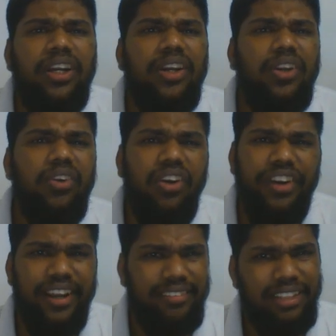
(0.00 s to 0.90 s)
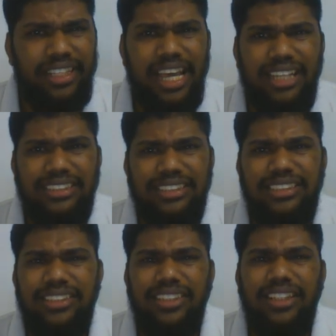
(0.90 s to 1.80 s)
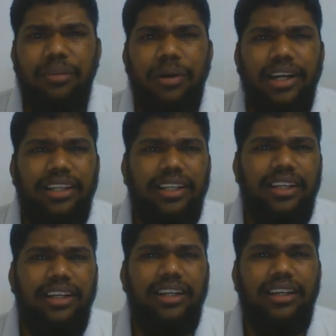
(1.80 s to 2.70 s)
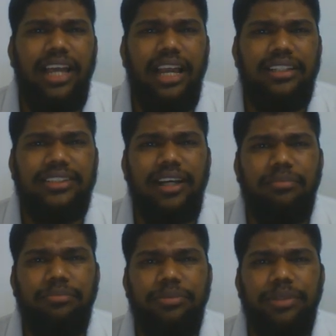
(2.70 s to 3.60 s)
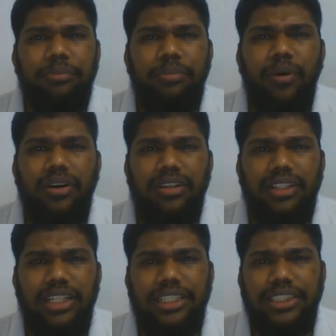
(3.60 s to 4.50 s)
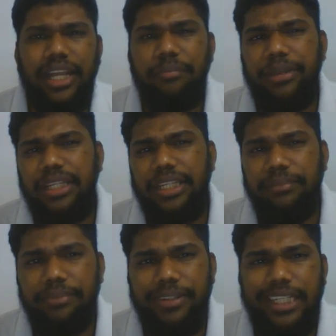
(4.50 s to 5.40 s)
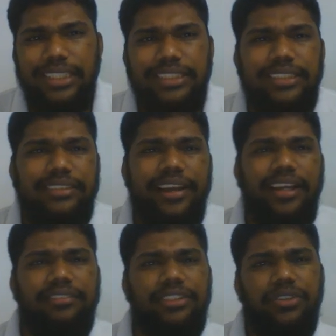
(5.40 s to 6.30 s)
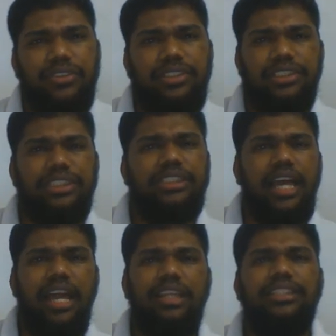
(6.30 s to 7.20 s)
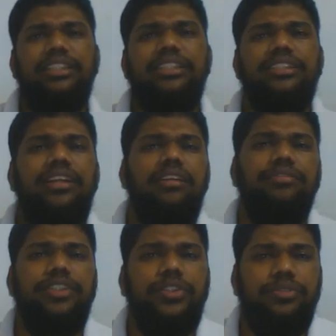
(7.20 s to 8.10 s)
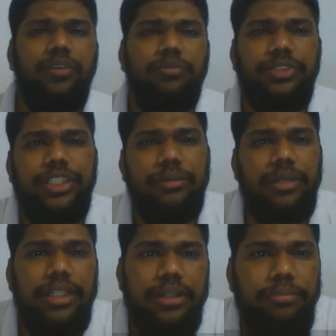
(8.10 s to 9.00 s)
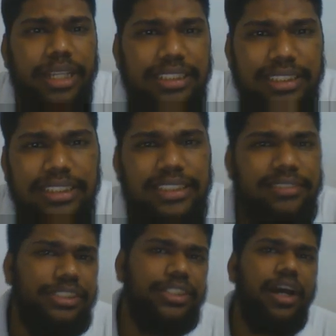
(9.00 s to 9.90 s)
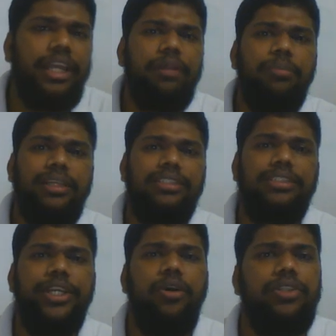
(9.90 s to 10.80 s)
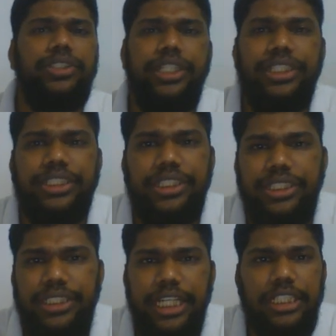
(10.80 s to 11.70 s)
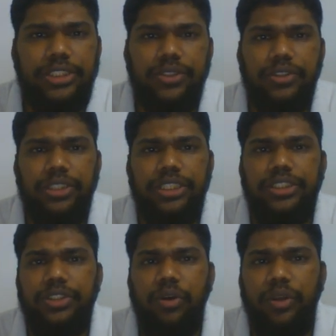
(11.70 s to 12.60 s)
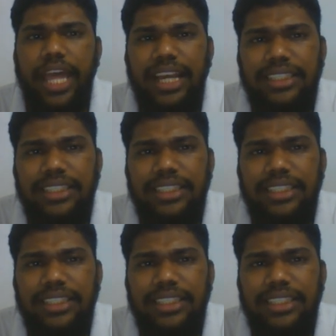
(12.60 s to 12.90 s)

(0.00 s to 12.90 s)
do not react with gases, but at some important condition, ambient temperatures, it reacts with oxygen, halogen and sulfur to form stable complexes which are in +3 oxidation state. So just know that.